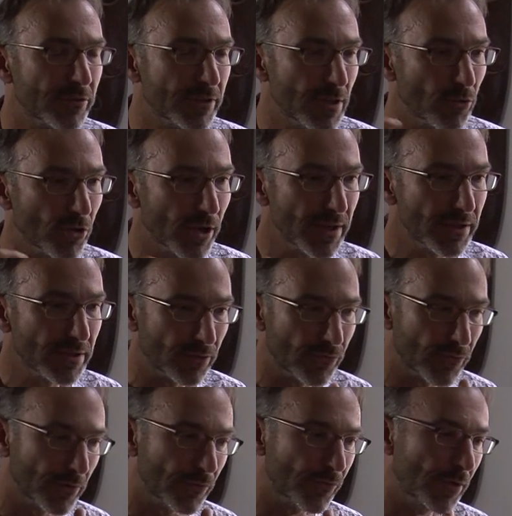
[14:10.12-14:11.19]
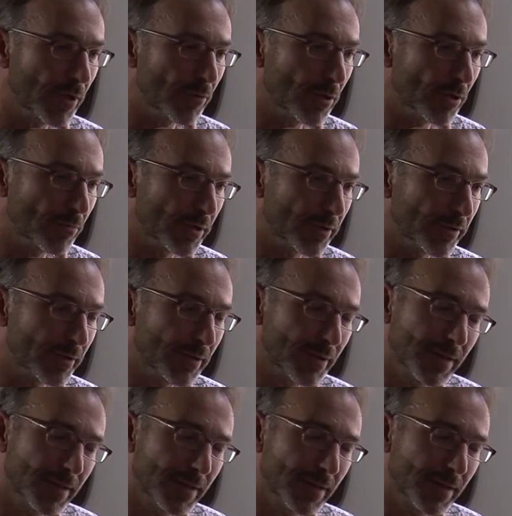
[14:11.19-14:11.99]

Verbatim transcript: of stimulation for the female, but